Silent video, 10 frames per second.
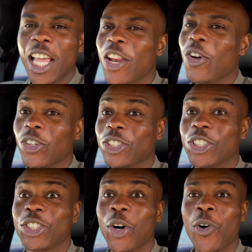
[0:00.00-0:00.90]
it looked
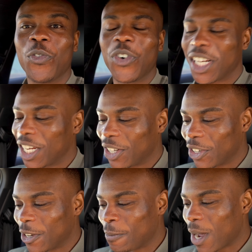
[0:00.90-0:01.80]
so freaking
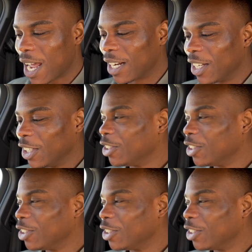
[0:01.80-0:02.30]
good, man.